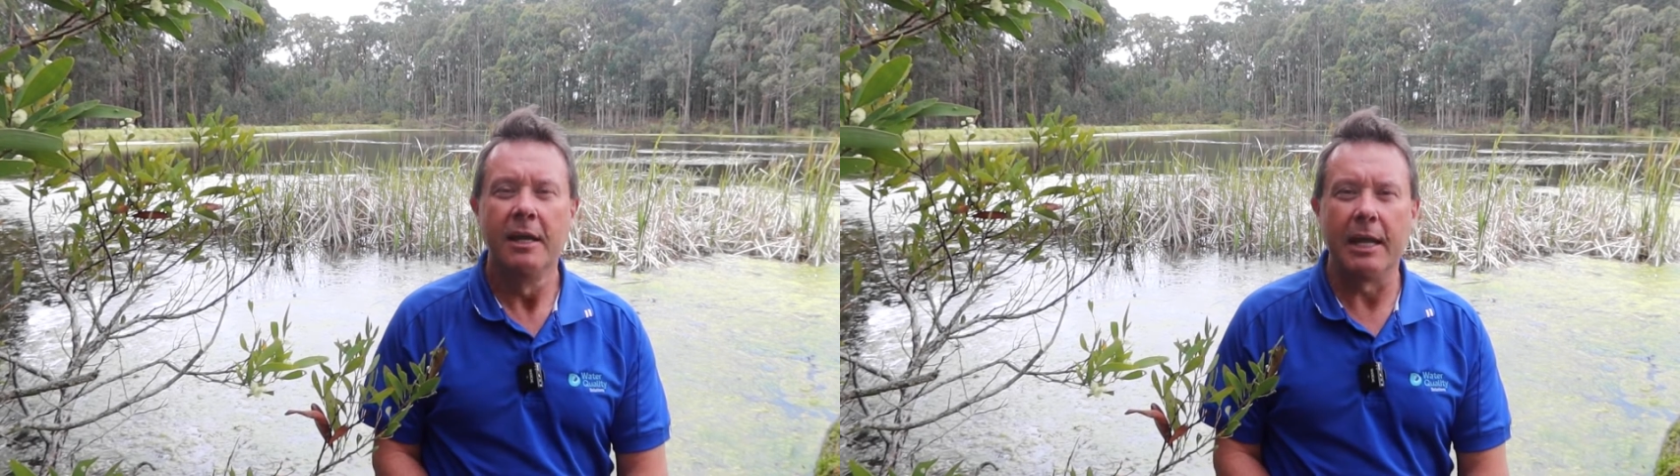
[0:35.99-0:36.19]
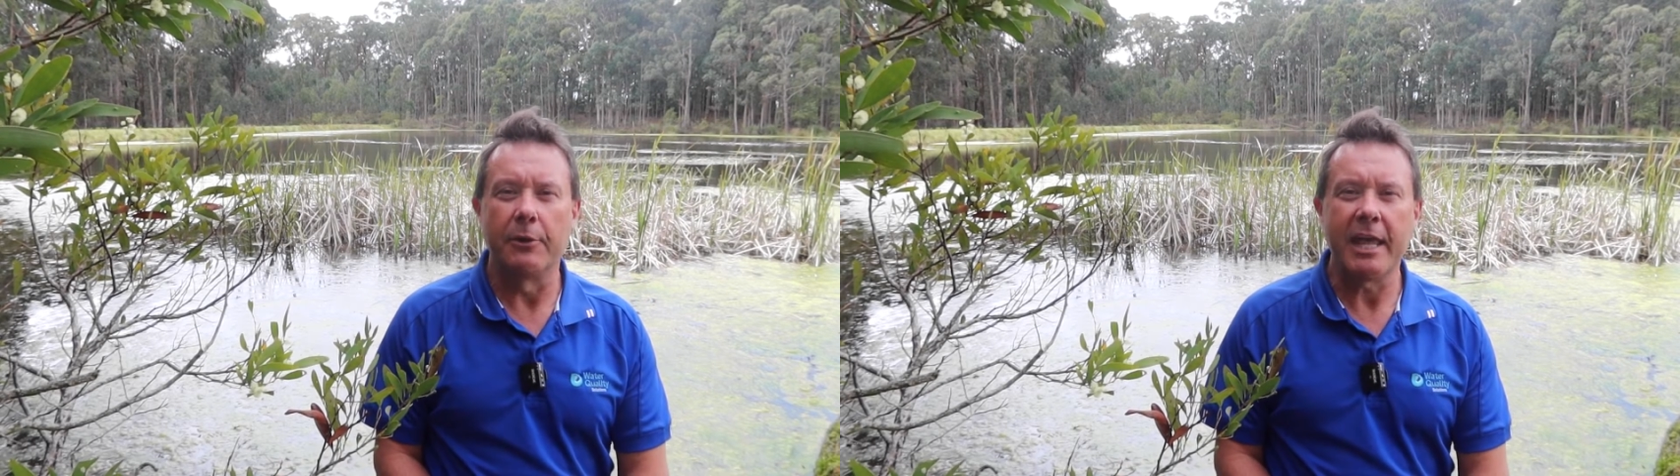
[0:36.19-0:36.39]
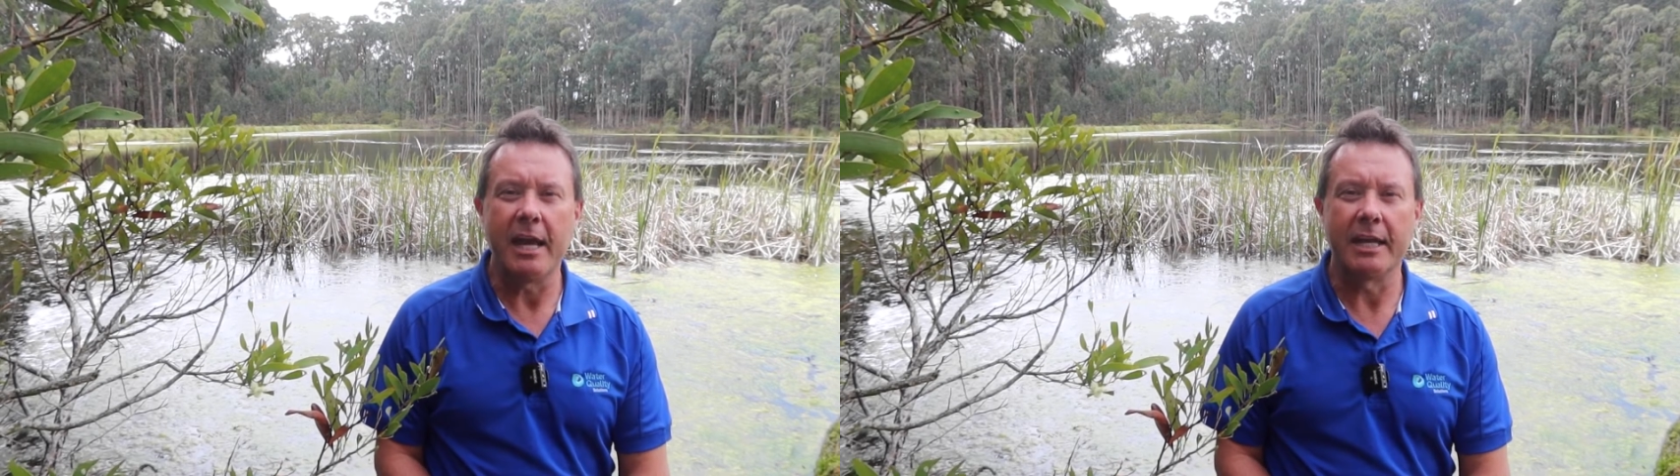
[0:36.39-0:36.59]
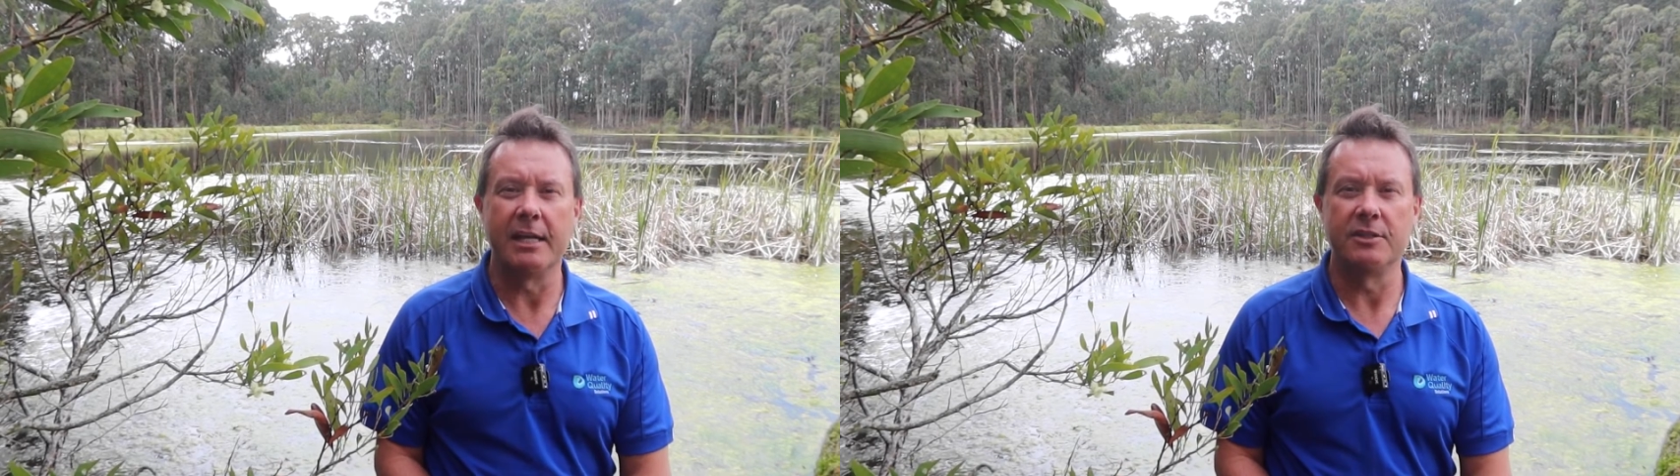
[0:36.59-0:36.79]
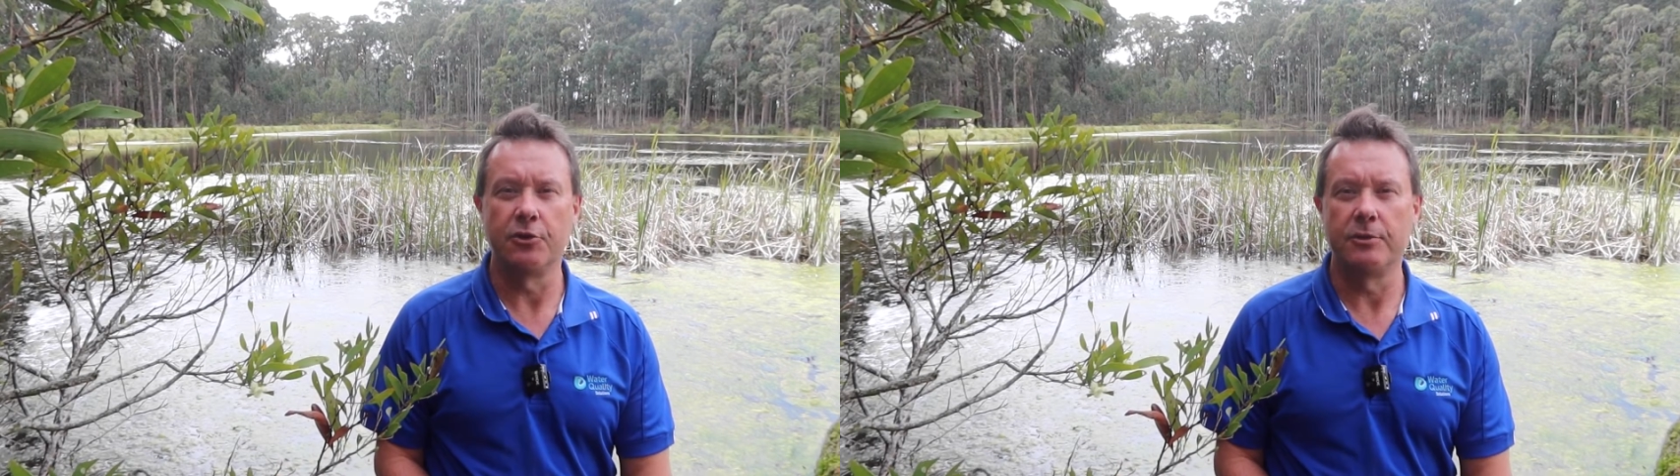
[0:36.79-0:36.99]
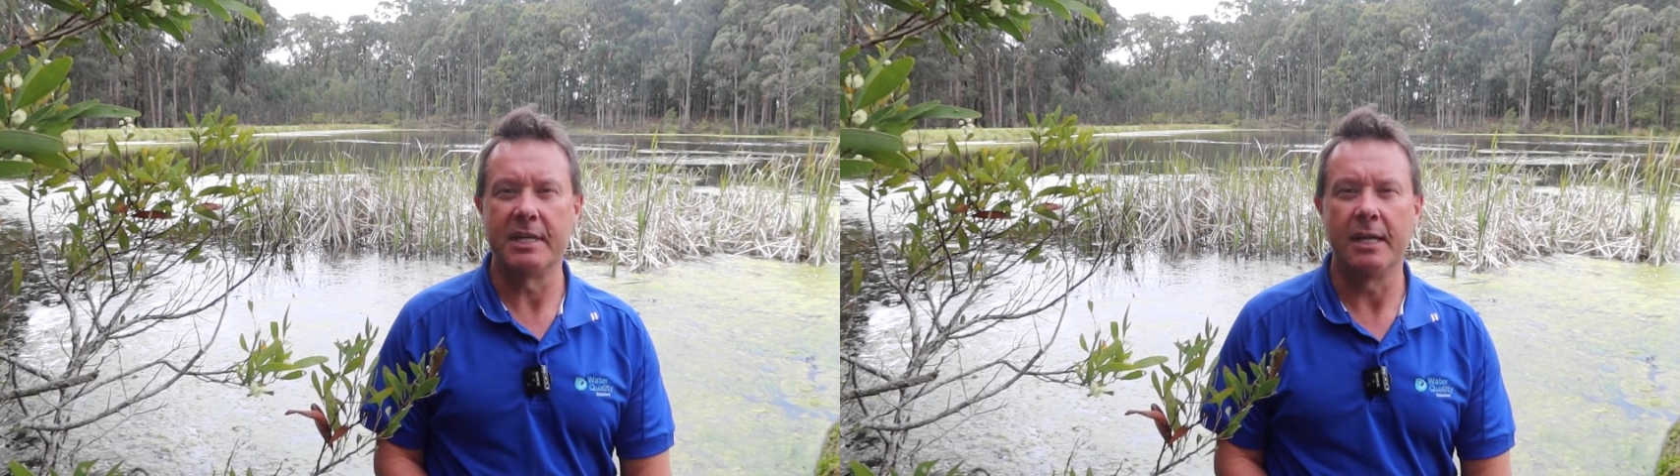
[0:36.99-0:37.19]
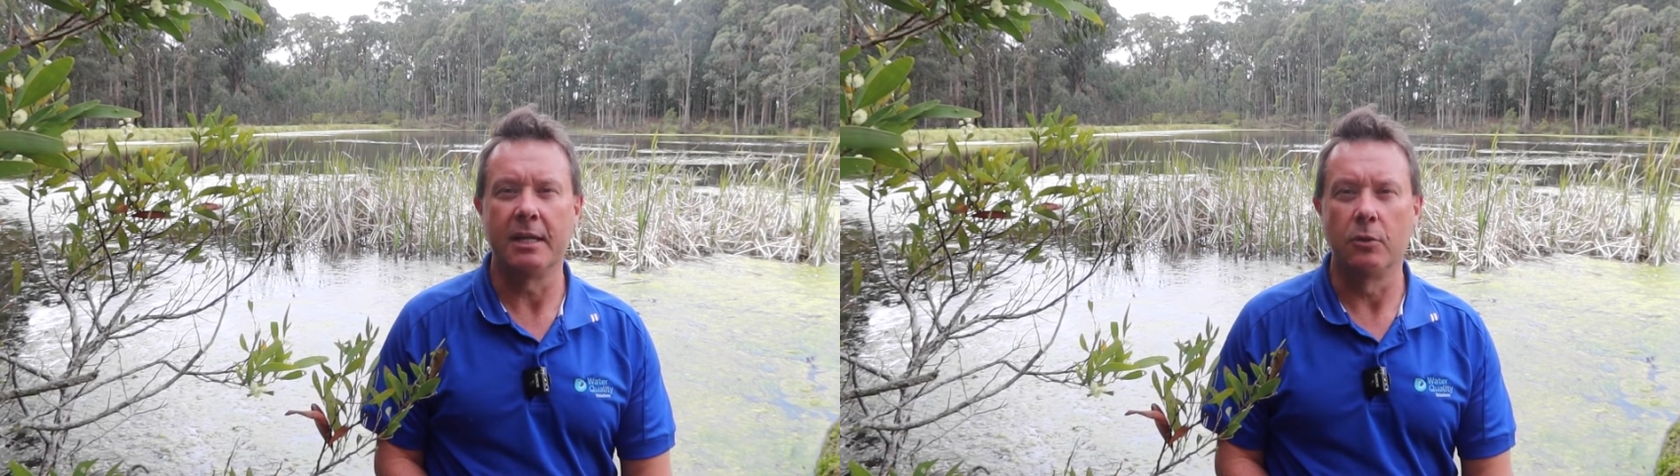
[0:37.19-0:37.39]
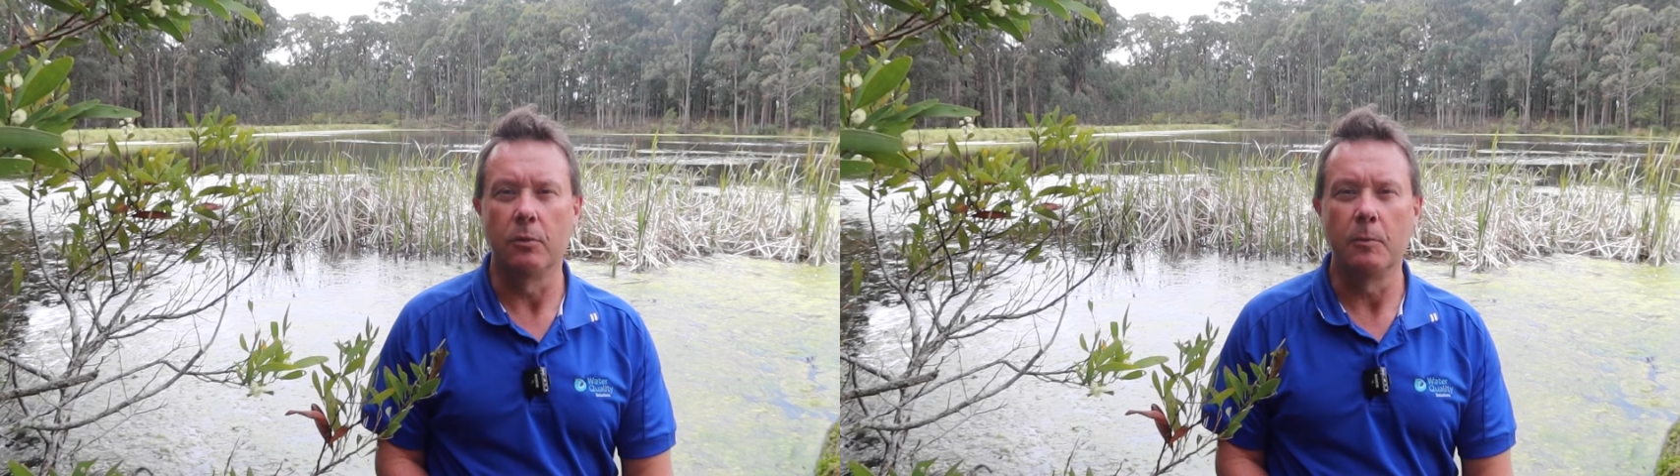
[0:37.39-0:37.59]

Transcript: Now, without getting too technical,